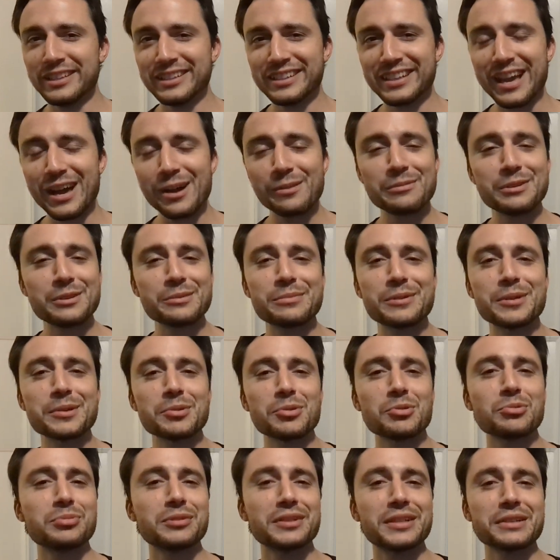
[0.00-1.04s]
like, how many
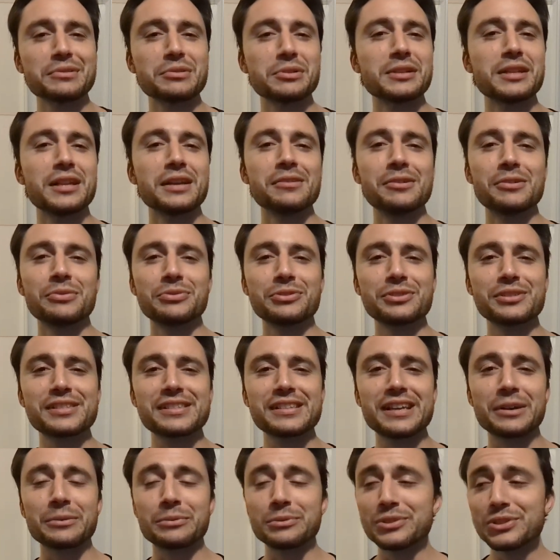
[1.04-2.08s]
people believe in love at first
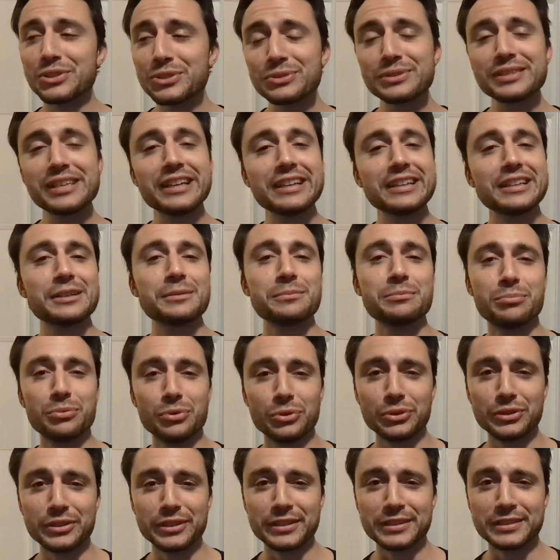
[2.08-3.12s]
sight? Would you take a
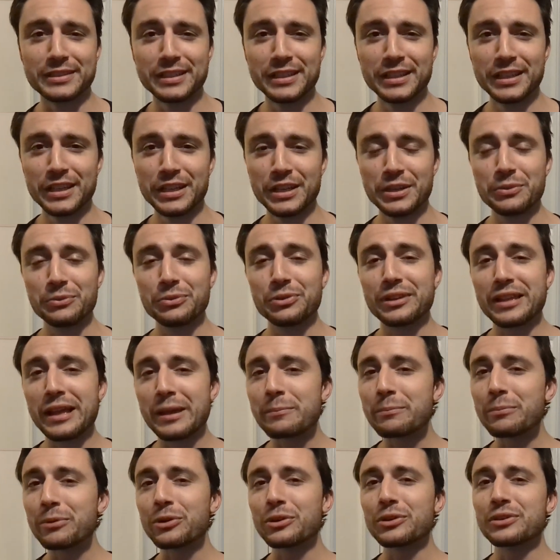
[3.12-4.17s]
bullet for
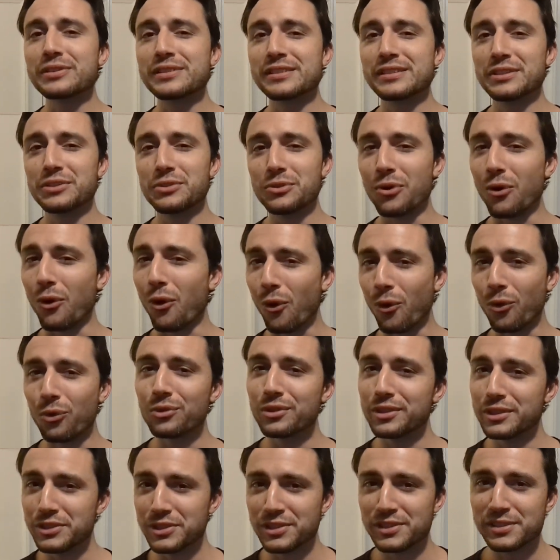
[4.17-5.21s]
that person you
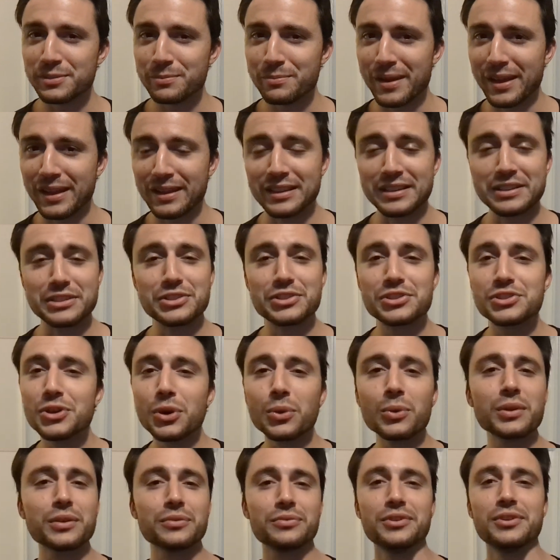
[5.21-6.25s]
only just met and
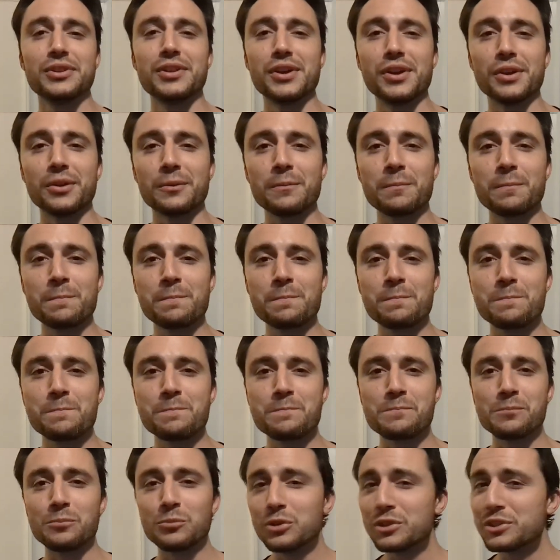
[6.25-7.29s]
don't even know?
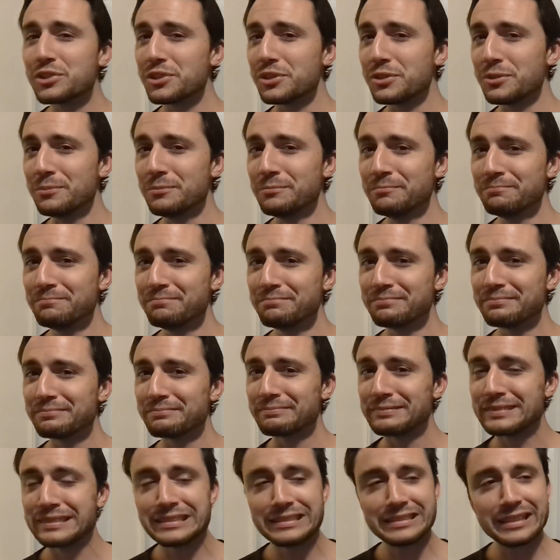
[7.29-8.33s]
Would you?
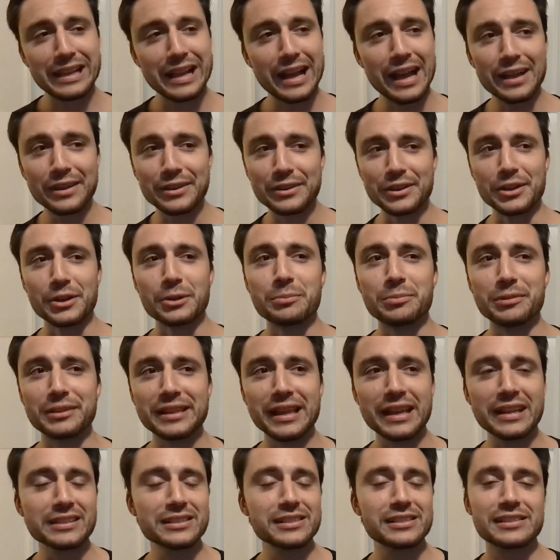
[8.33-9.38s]
I don't know, but
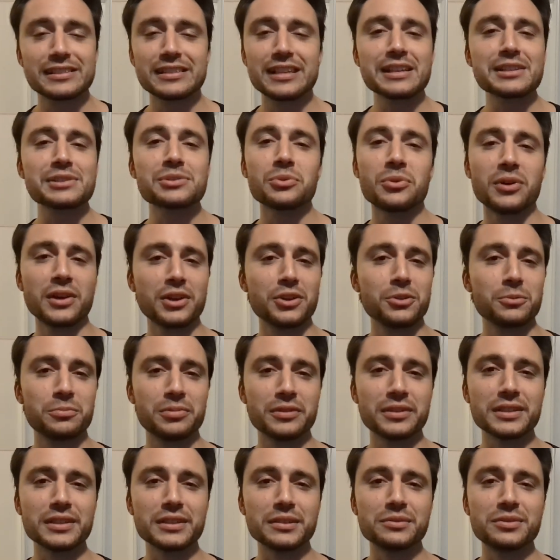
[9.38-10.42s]
that's that's why I don't
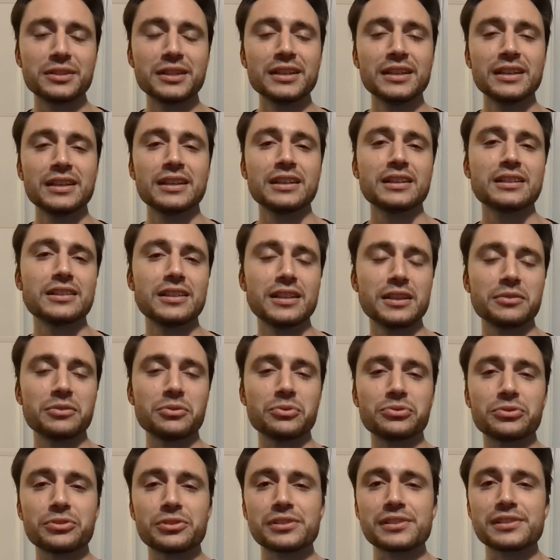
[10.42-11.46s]
believe in love
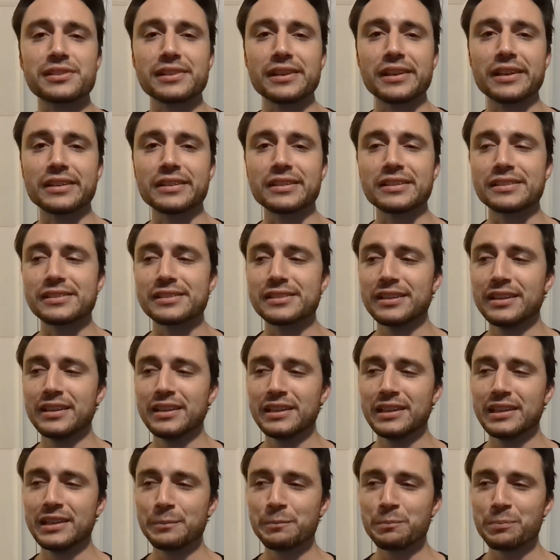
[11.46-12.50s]
at first sight because
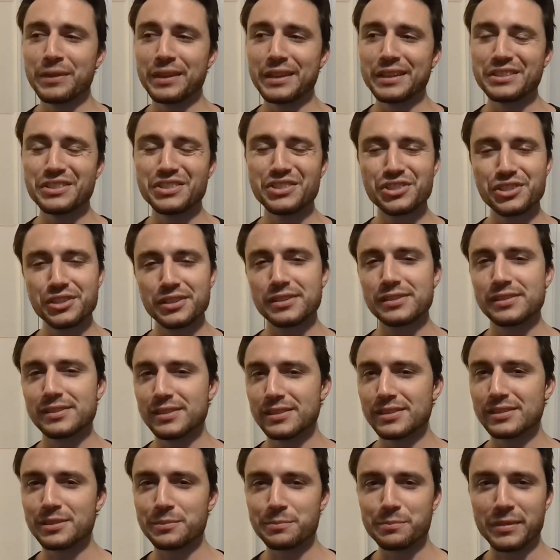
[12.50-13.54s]
it just
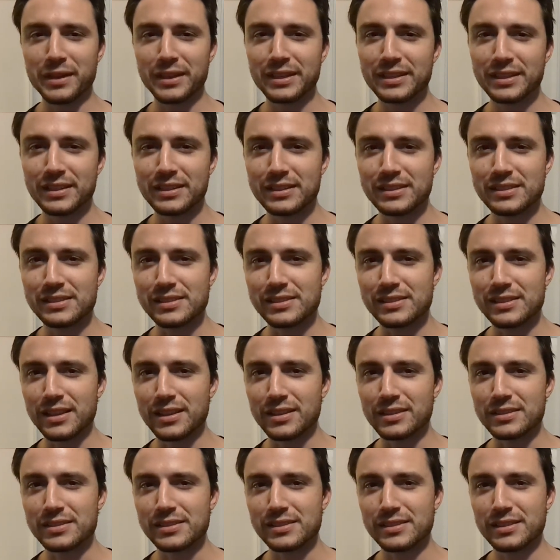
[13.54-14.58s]
doesn't make any
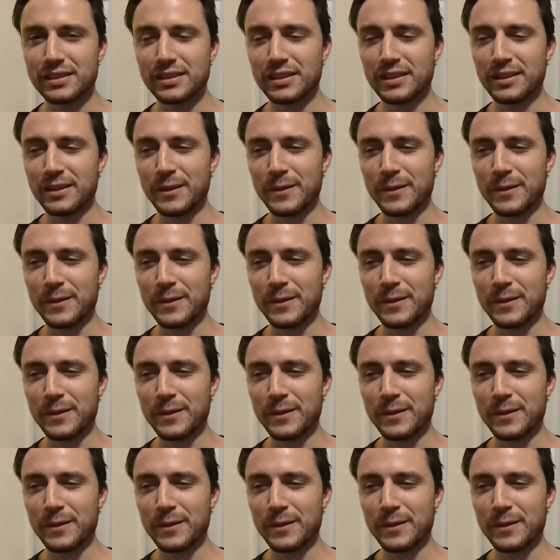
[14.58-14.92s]
sense